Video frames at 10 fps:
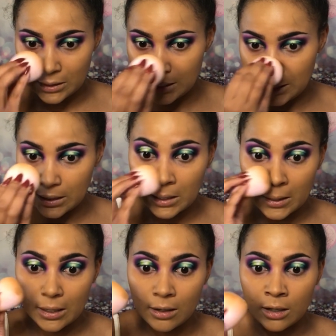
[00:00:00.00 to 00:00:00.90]
like
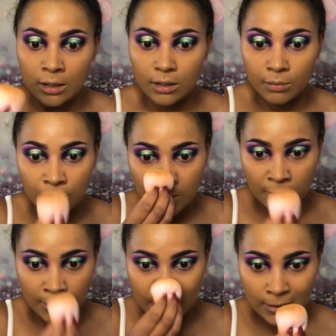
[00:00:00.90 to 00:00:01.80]
in the
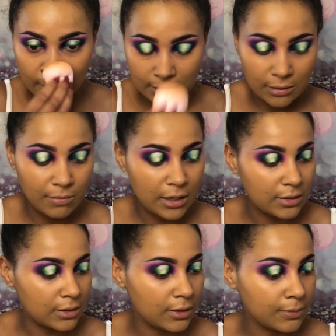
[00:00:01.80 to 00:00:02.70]
mirror, it looks
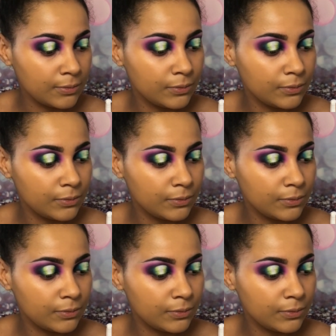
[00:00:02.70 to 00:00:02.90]
amazing.